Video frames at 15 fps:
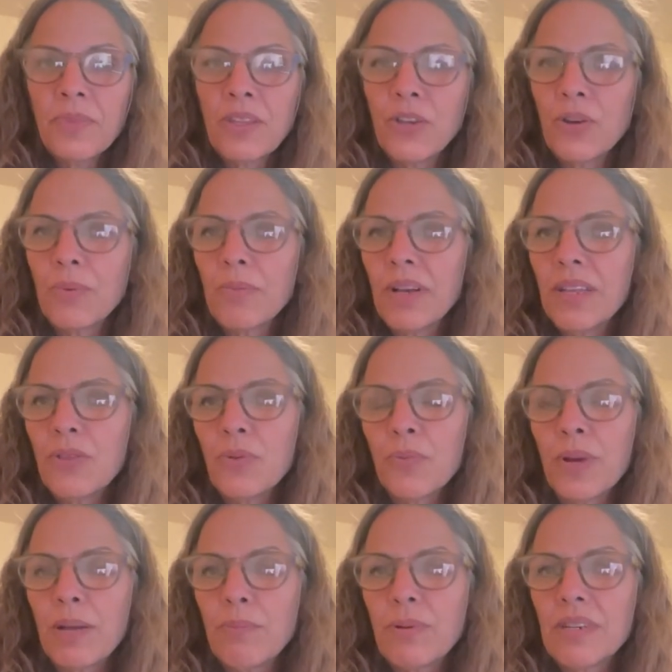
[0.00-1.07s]
Your month
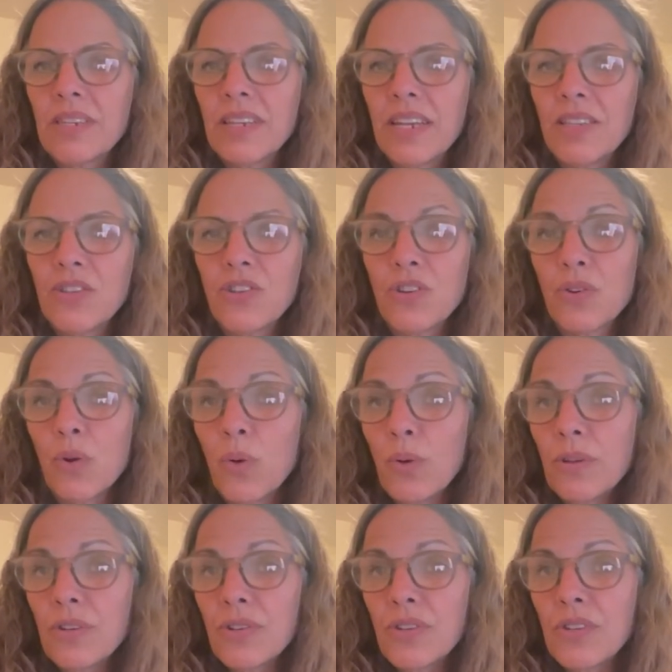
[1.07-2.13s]
represents your
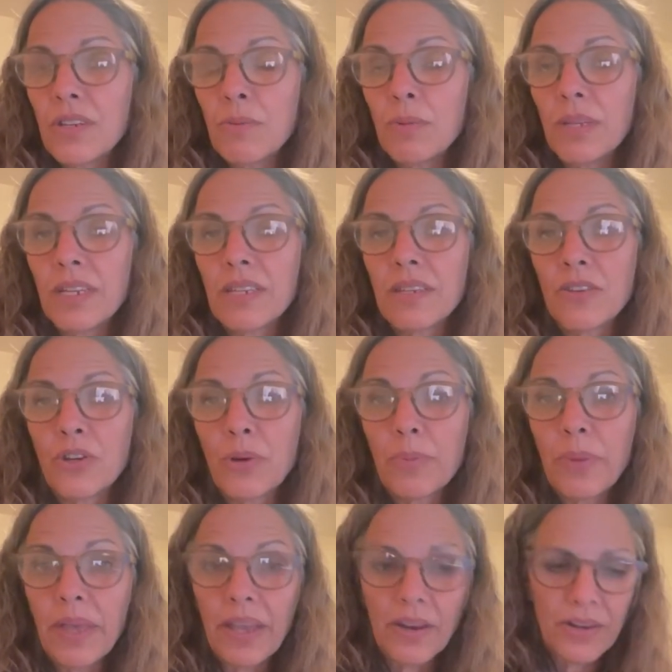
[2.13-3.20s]
older siblings and your
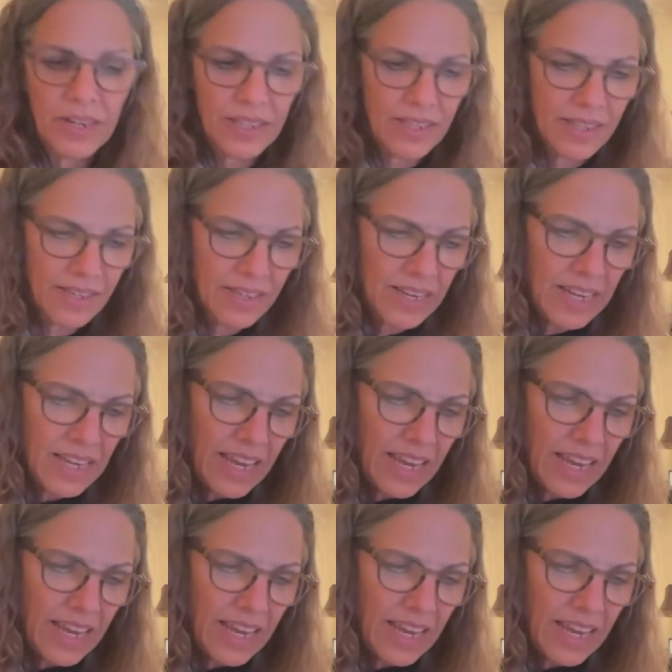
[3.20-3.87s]
parents.